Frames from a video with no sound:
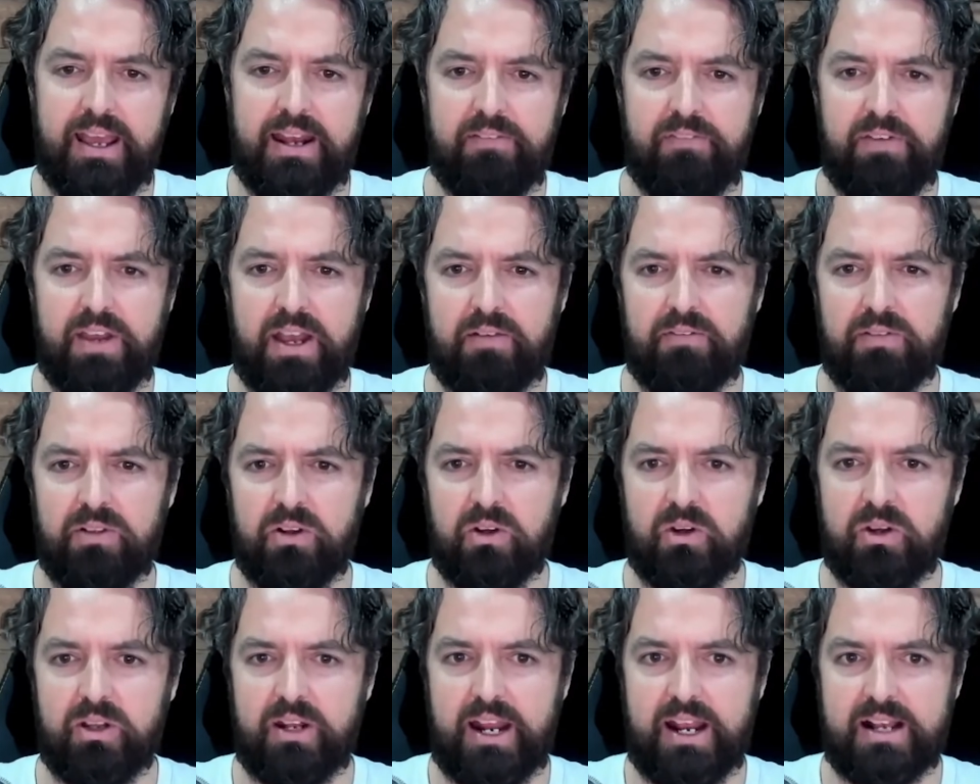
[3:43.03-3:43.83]
And if you have a
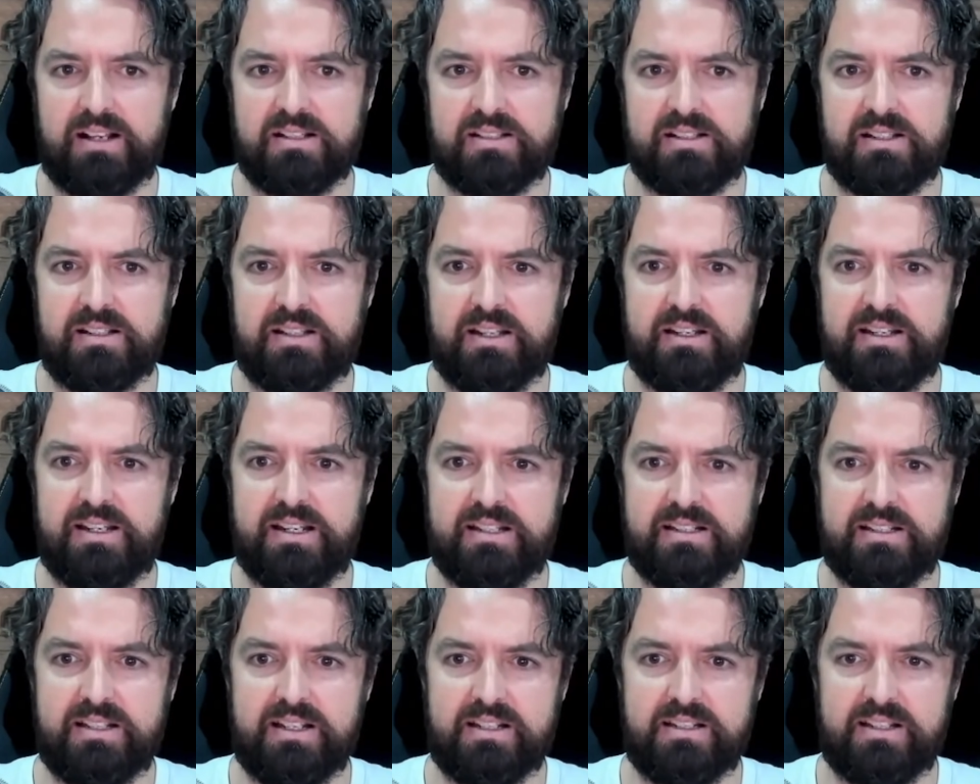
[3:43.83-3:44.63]
look at our
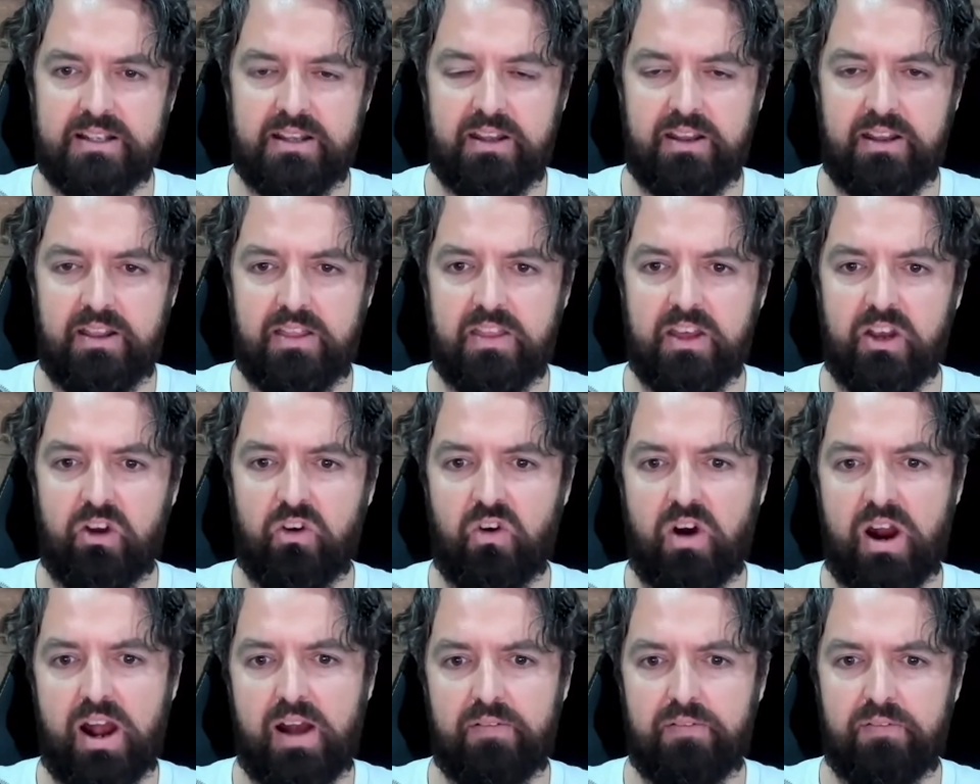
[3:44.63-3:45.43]
statistics and the
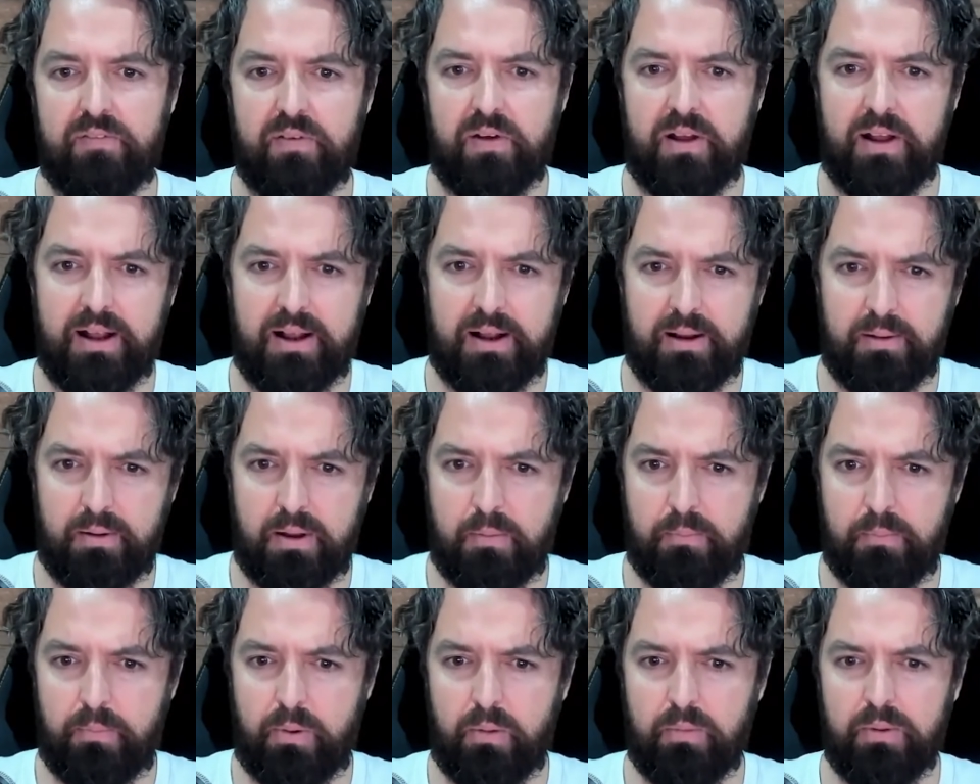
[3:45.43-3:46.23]
graph,
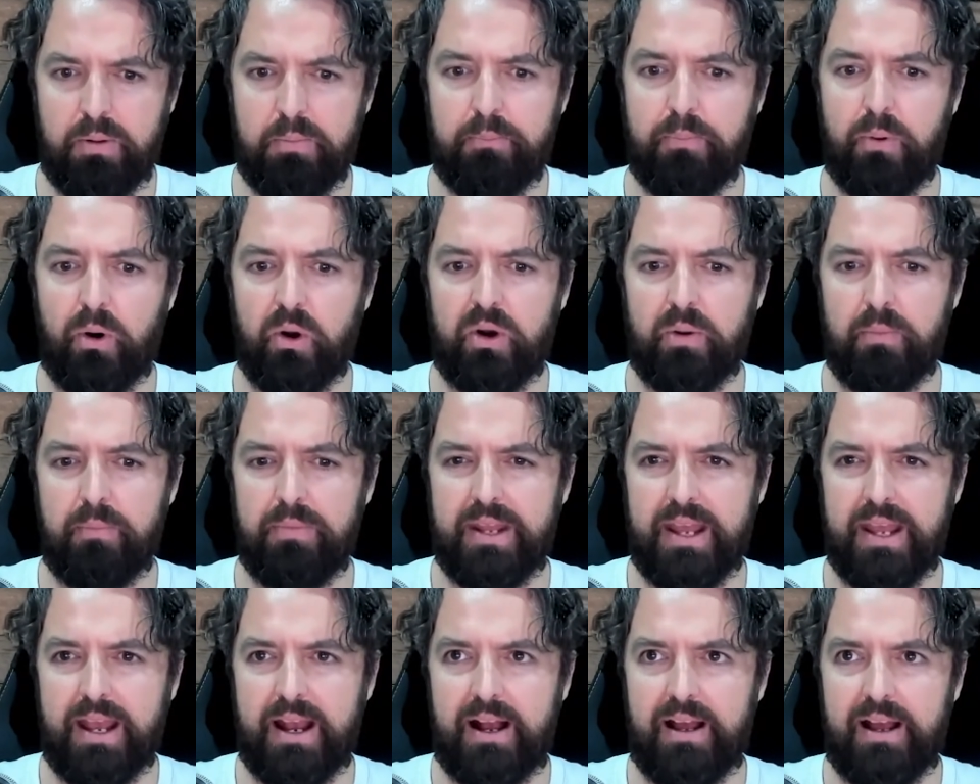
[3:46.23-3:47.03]
it probably
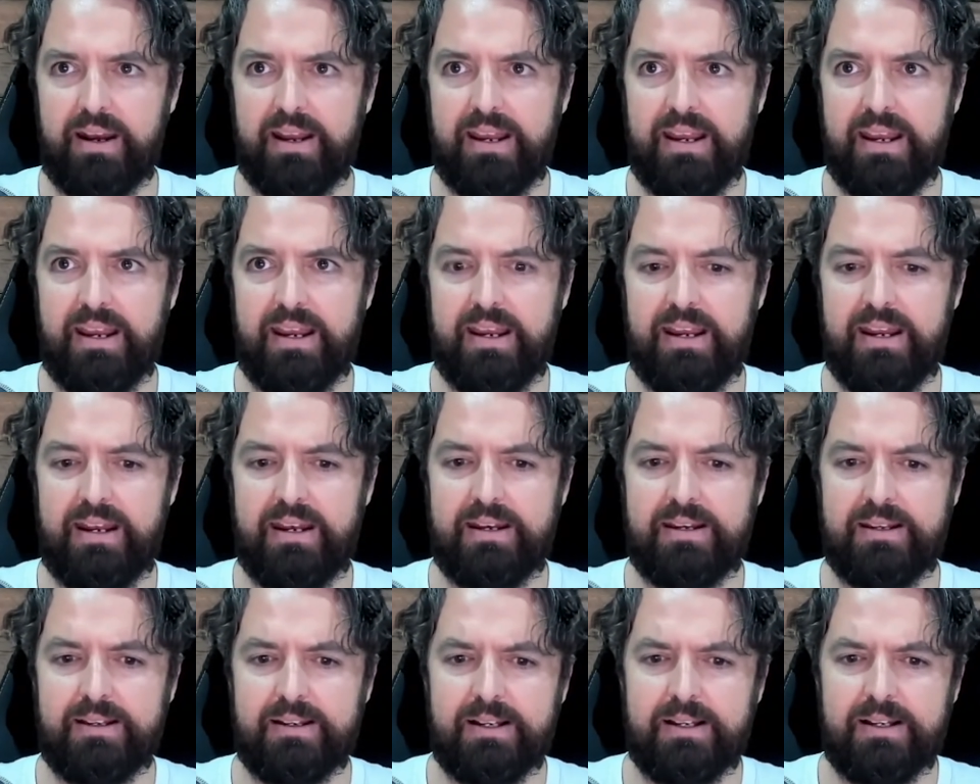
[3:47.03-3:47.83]
bottomed out
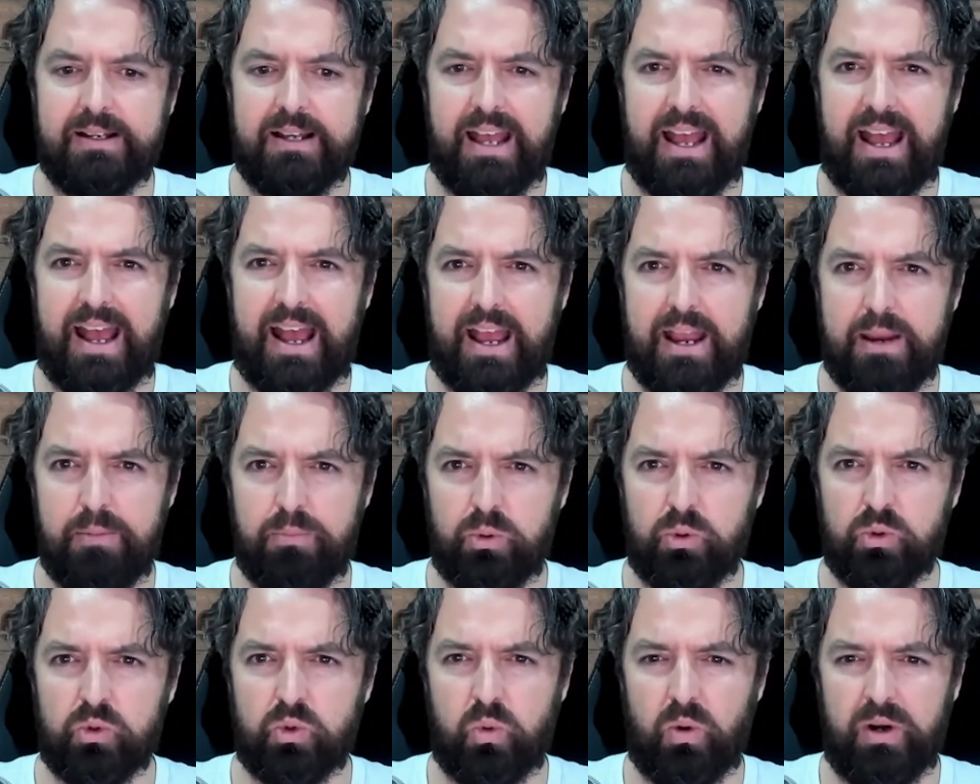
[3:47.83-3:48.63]
in
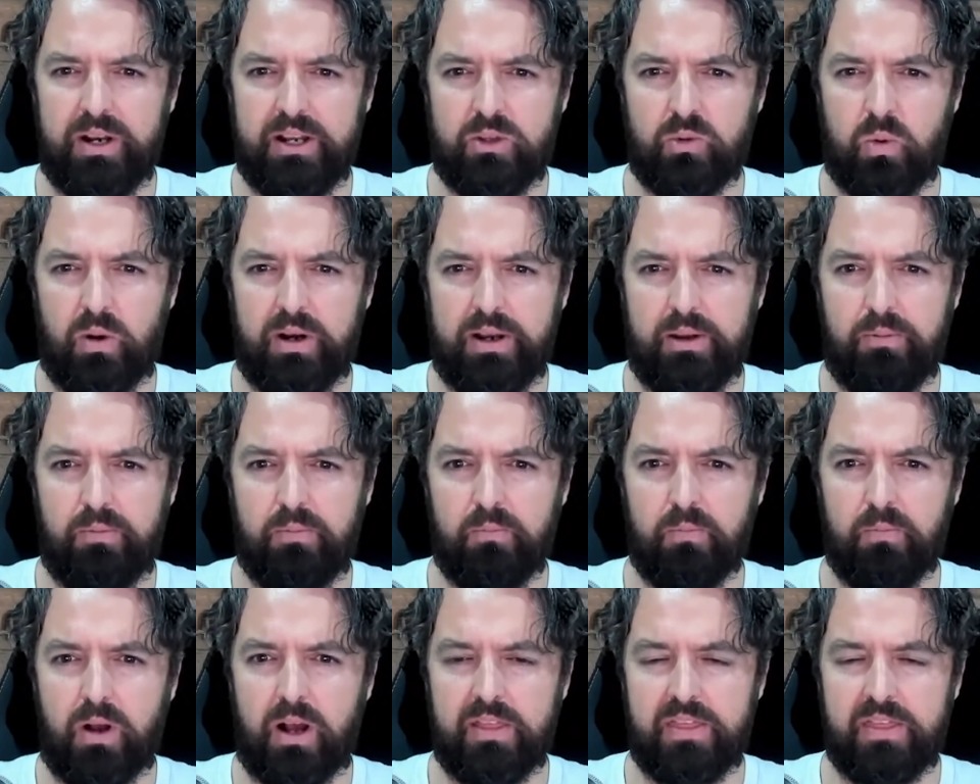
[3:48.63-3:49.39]
April 2020.